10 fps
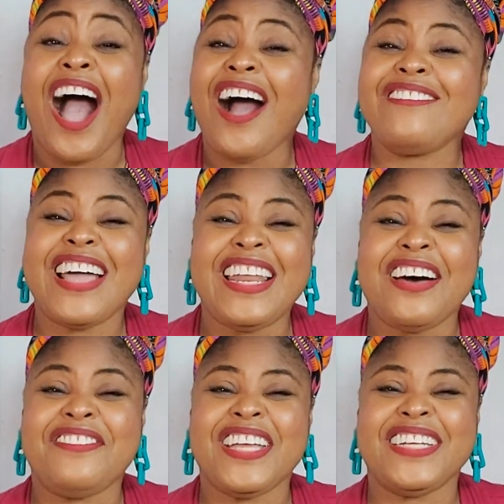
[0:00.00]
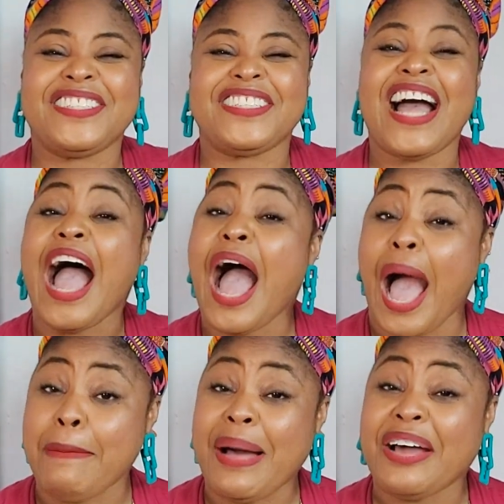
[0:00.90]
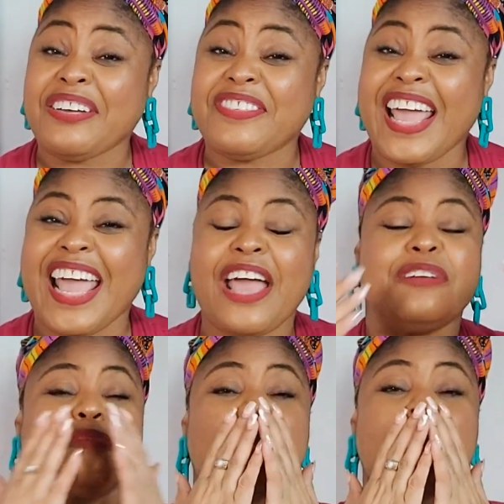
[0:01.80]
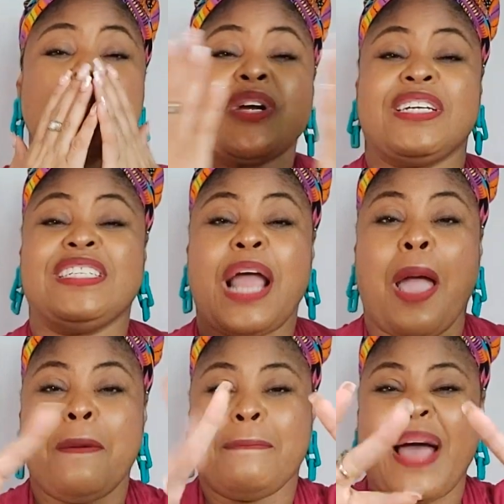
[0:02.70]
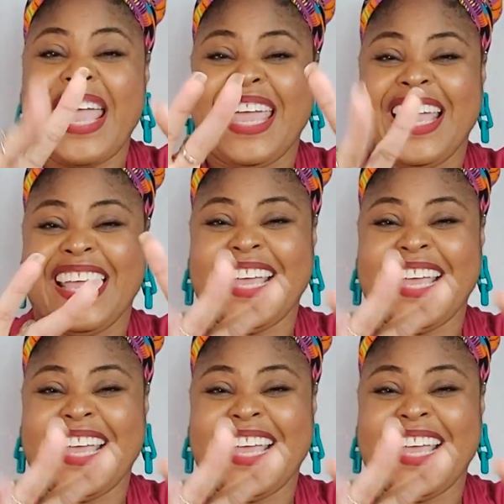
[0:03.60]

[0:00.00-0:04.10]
All right, lovies, I'm out of here. Bye.